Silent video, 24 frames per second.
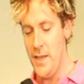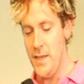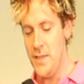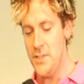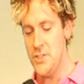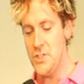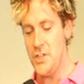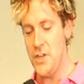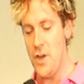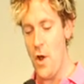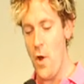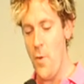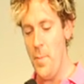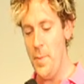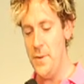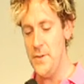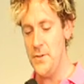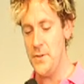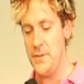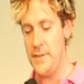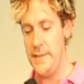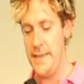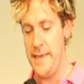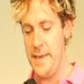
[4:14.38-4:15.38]
She opened
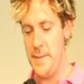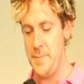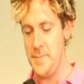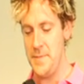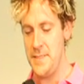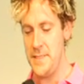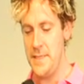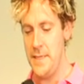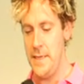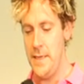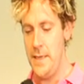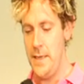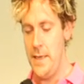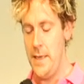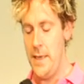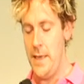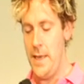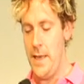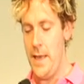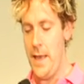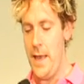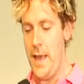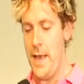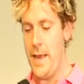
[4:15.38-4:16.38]
her lips,
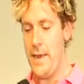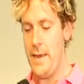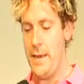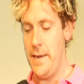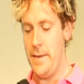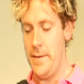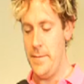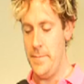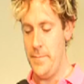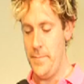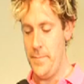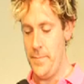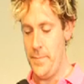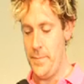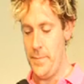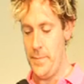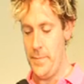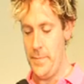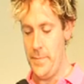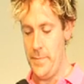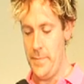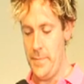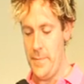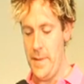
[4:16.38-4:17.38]
and
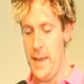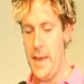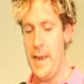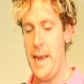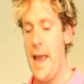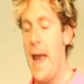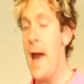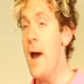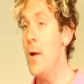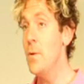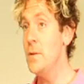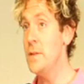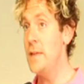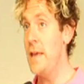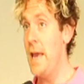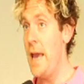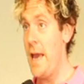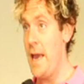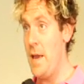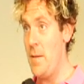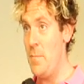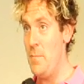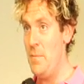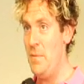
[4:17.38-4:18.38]
out
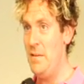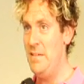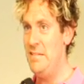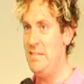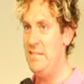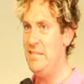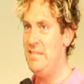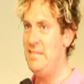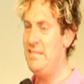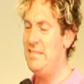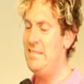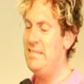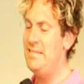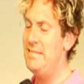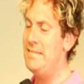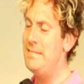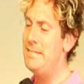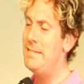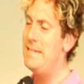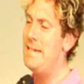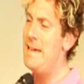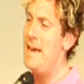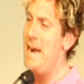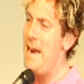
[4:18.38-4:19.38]
came,
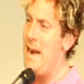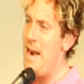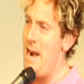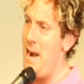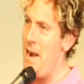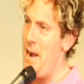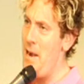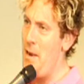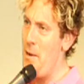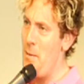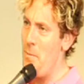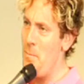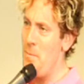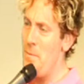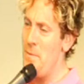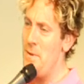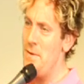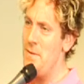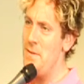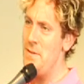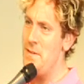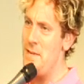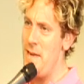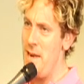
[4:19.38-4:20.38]

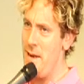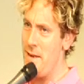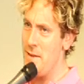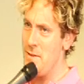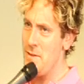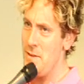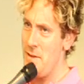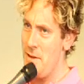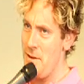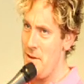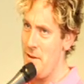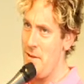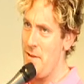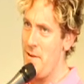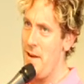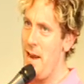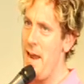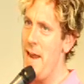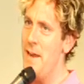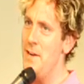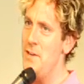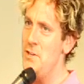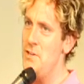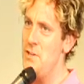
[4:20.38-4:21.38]
I'm Dr.
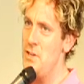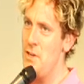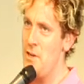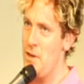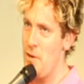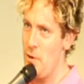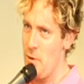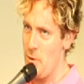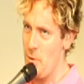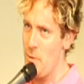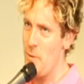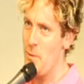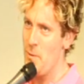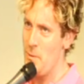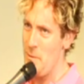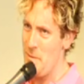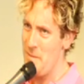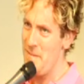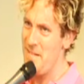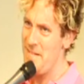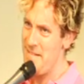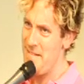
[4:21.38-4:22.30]
Angelou.